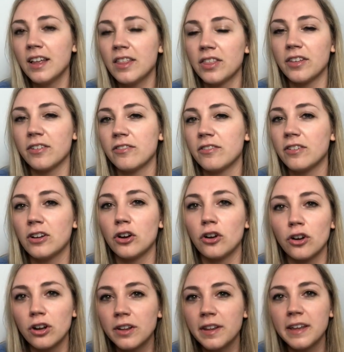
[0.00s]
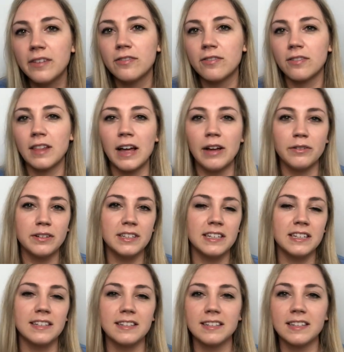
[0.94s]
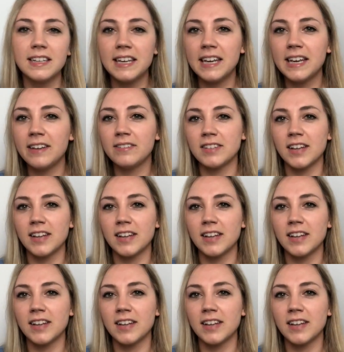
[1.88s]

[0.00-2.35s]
the girly flouncy sleeves.